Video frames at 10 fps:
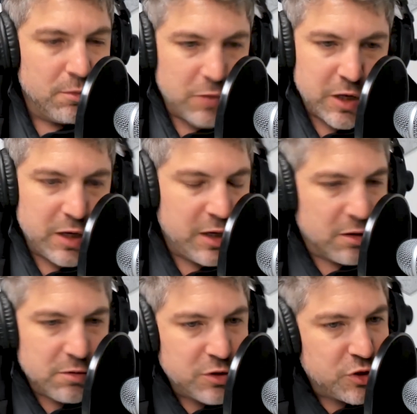any
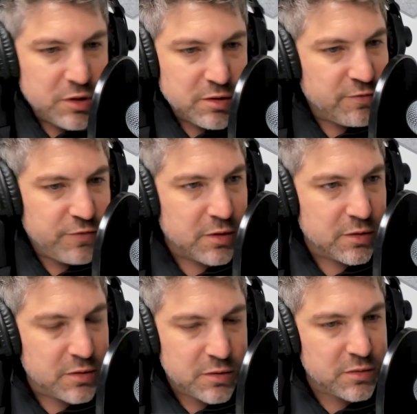other engineering
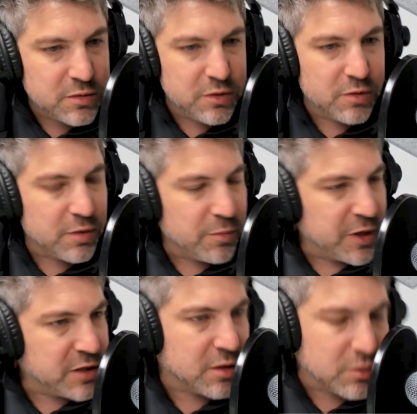field, that
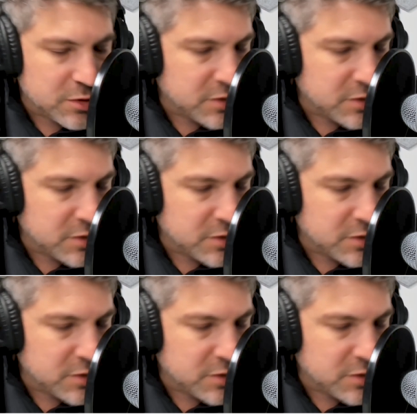makes hardware,